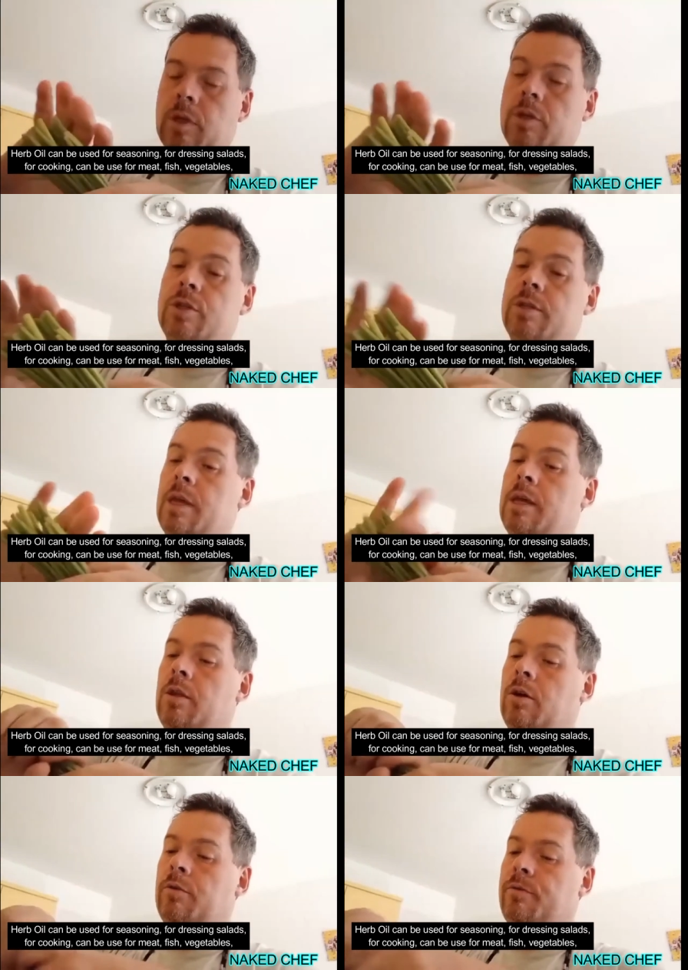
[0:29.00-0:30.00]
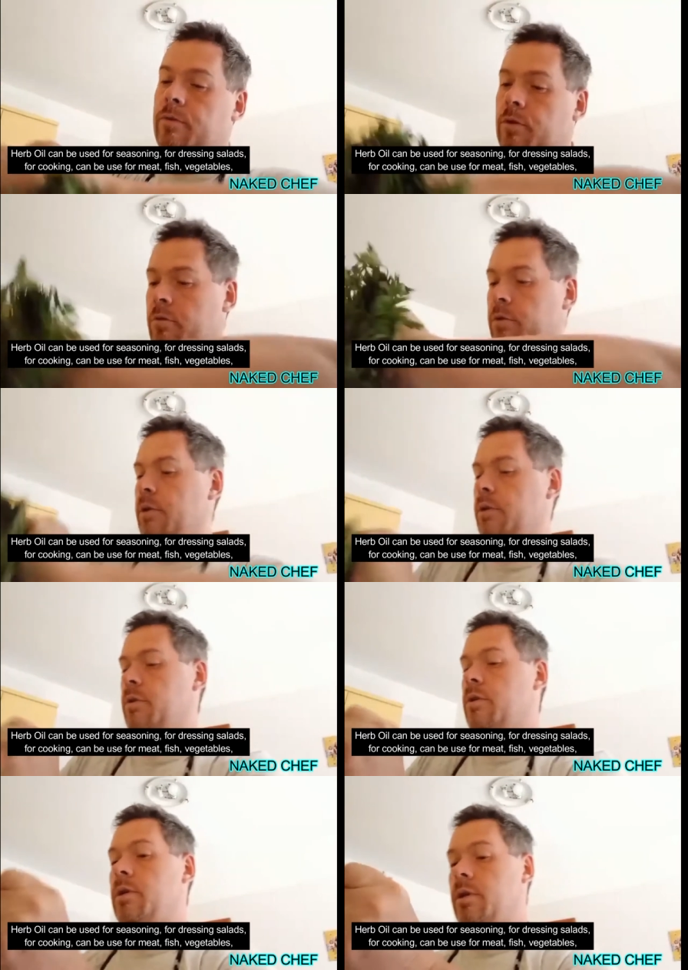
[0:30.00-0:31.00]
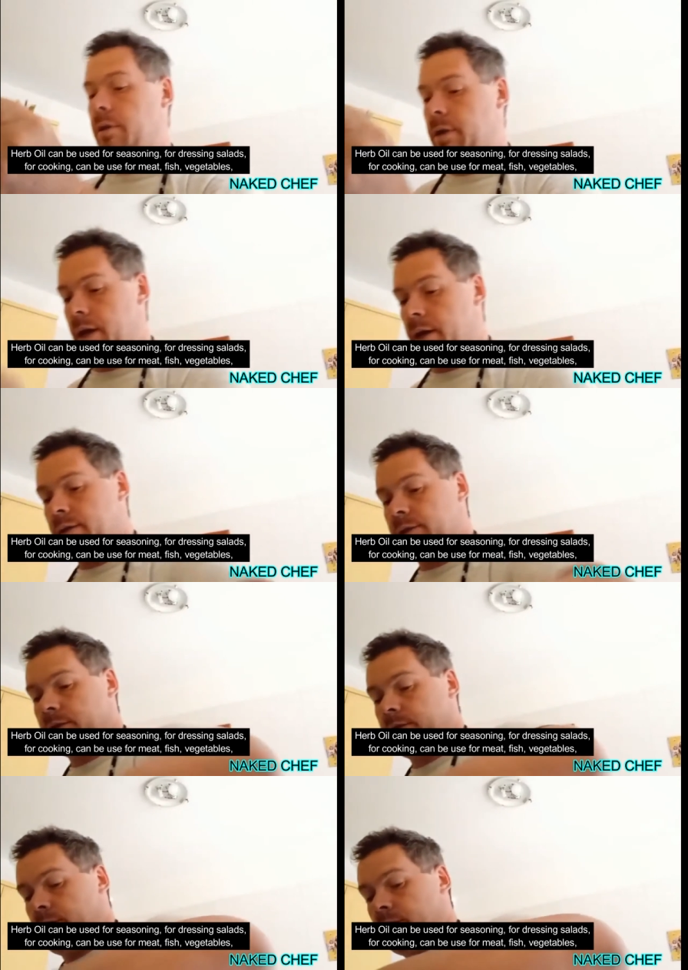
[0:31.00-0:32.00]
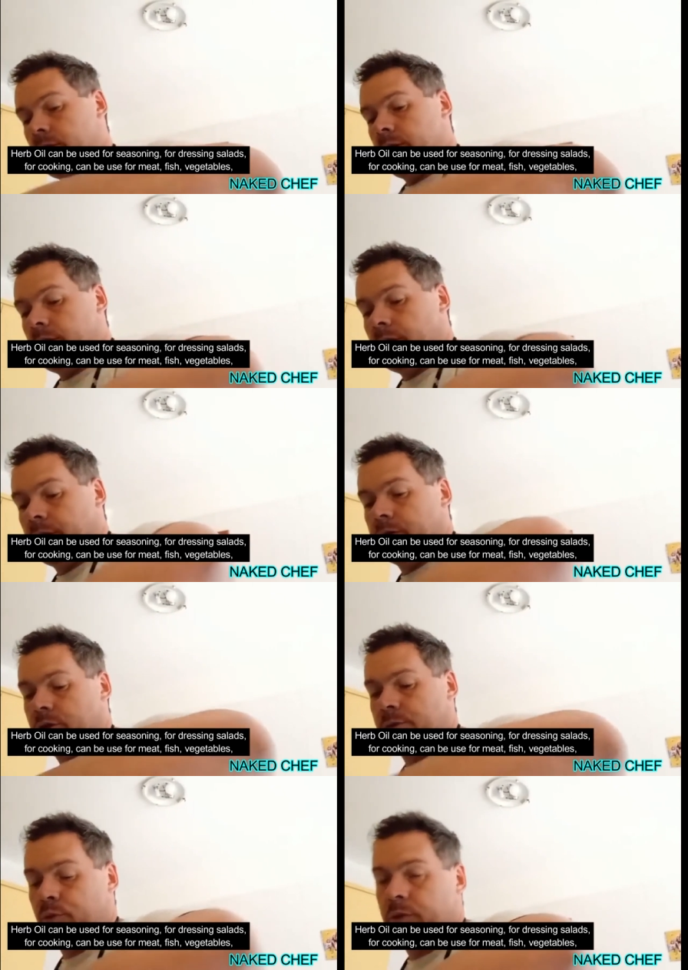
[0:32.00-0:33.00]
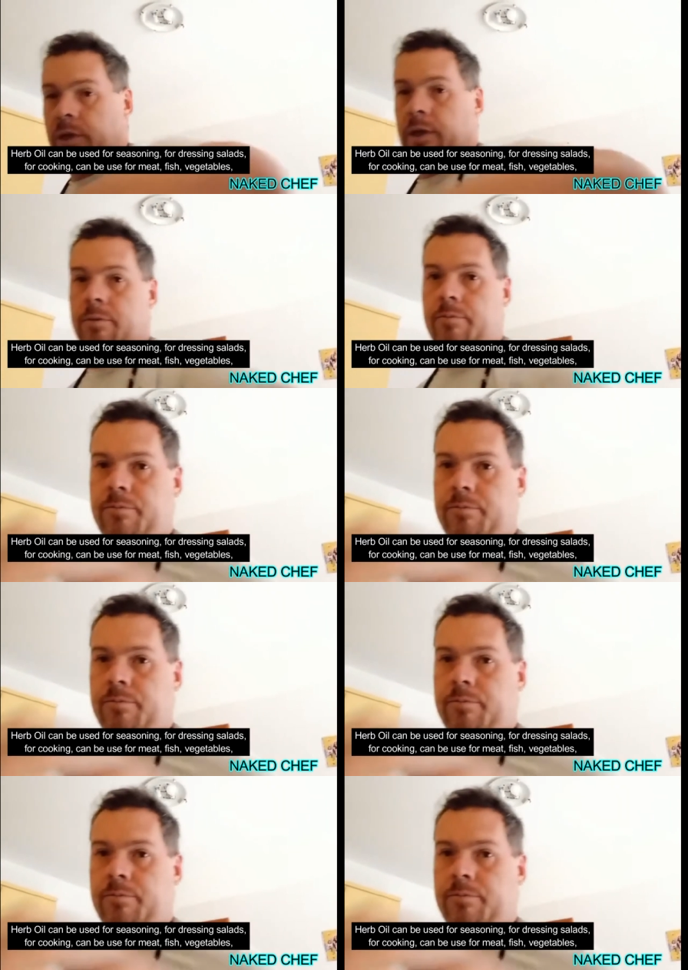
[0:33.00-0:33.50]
just take it off the the ends and just put it in